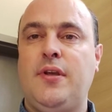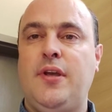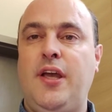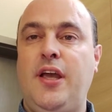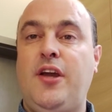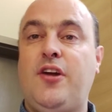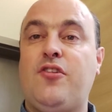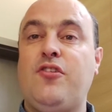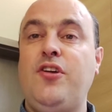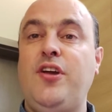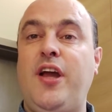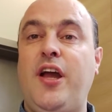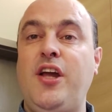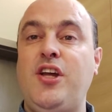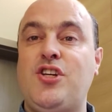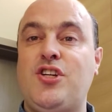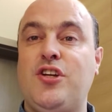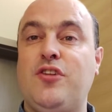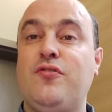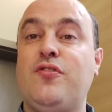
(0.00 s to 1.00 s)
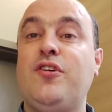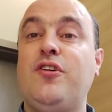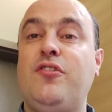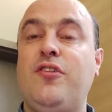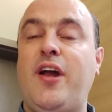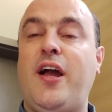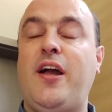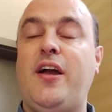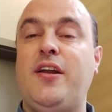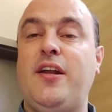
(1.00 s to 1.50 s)
In creation, we
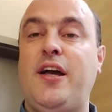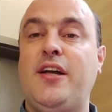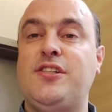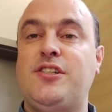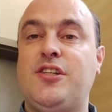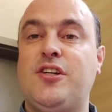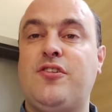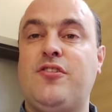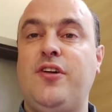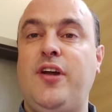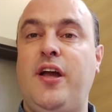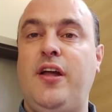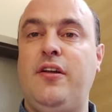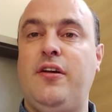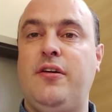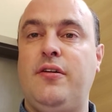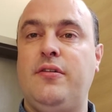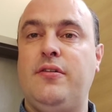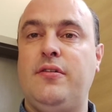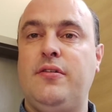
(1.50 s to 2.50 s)
recognize the Creator,